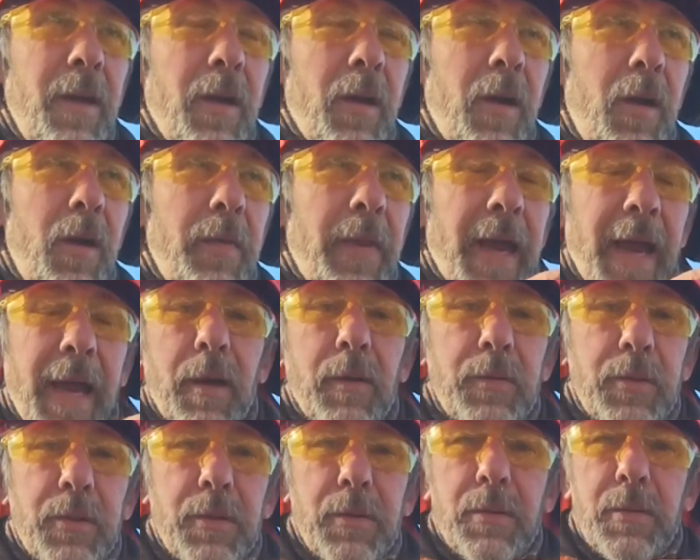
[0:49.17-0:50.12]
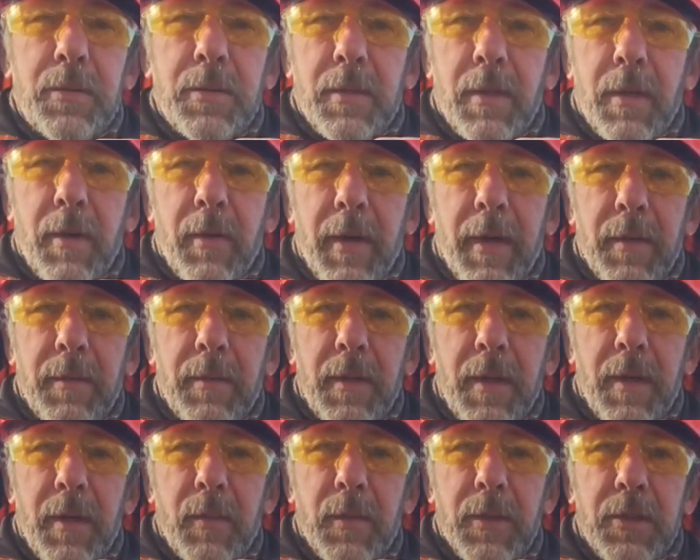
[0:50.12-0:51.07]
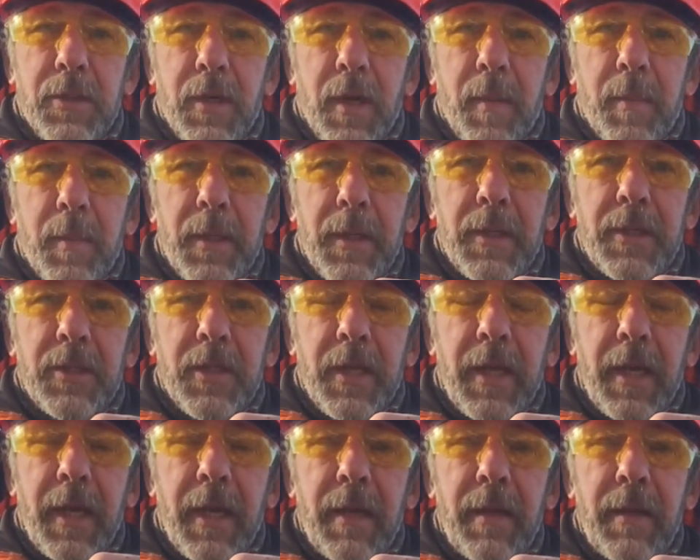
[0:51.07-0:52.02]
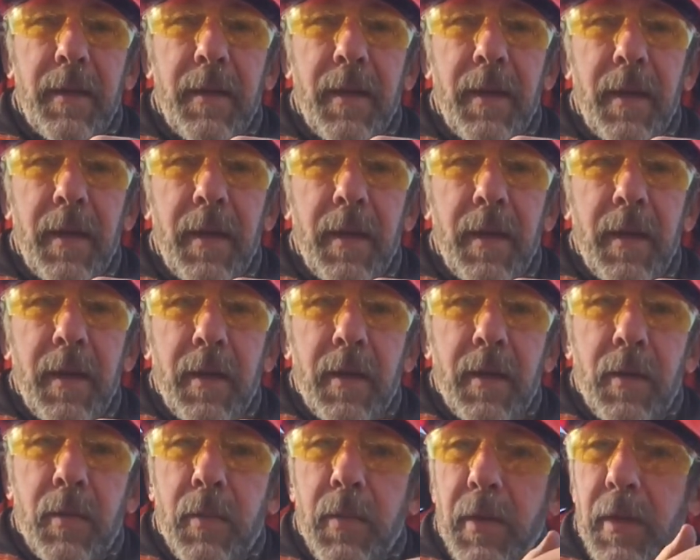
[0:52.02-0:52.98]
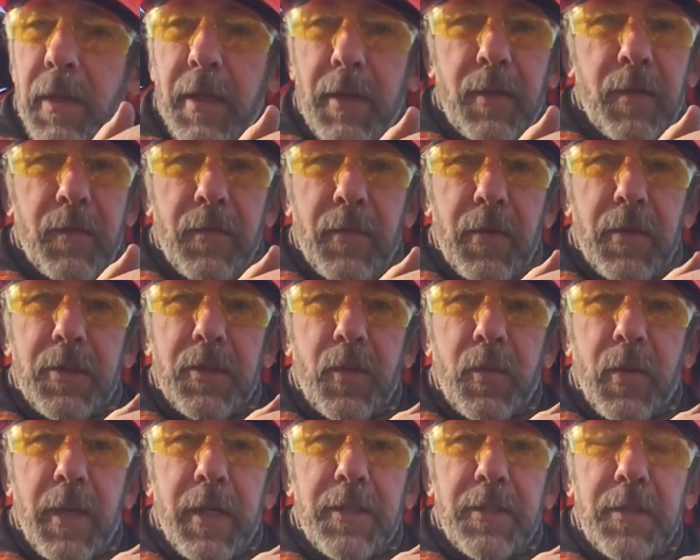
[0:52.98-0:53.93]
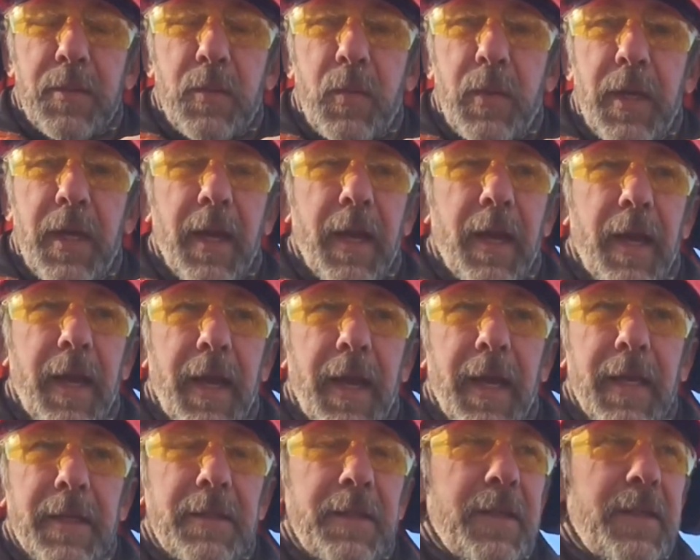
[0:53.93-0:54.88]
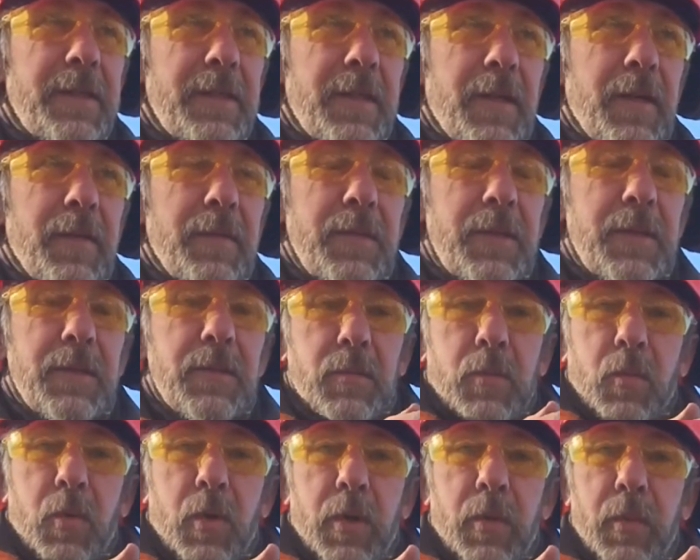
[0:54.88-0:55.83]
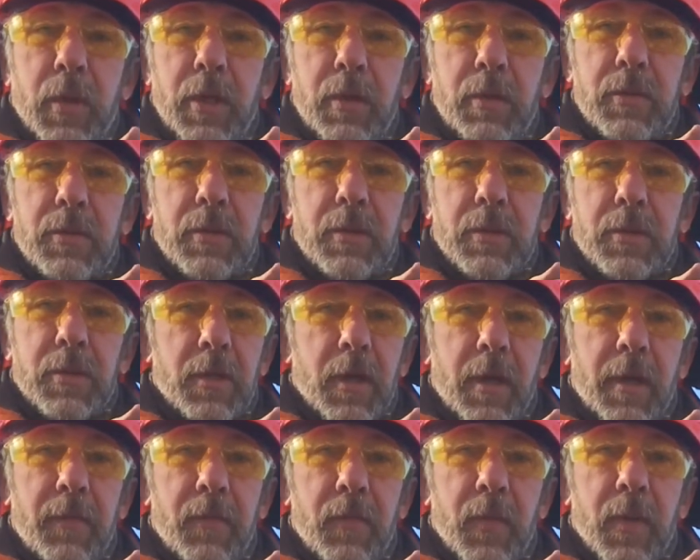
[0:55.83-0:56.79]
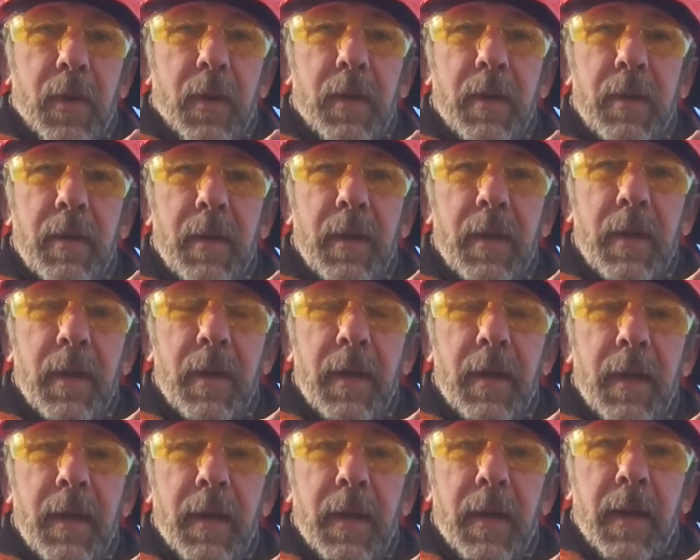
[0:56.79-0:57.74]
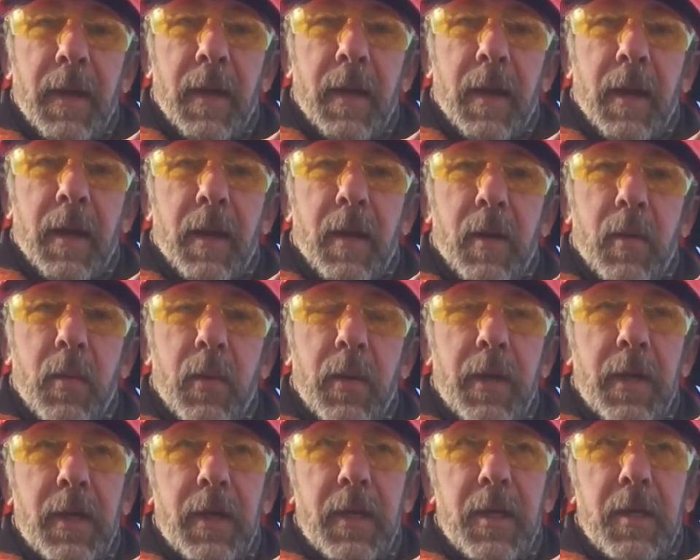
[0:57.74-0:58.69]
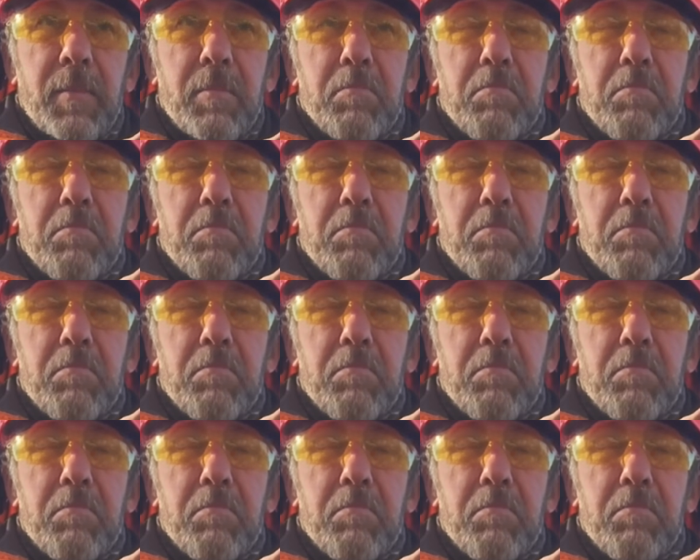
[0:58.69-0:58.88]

all the how-tos that are out there with sharpening chain. Really, the first question we got to ask ourselves is, what are we using the saw for? Are we